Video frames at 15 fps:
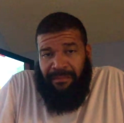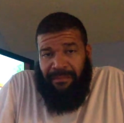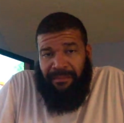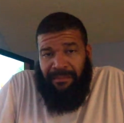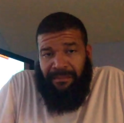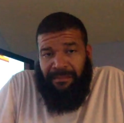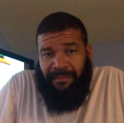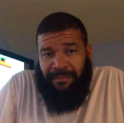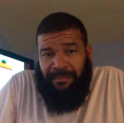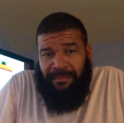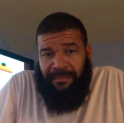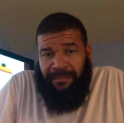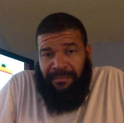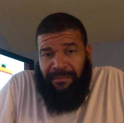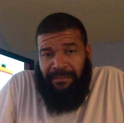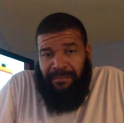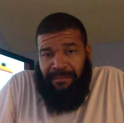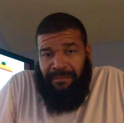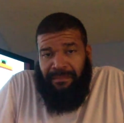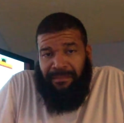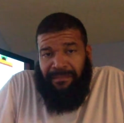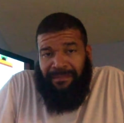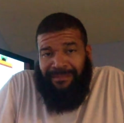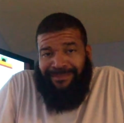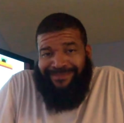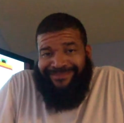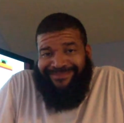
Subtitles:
Nobody speaks.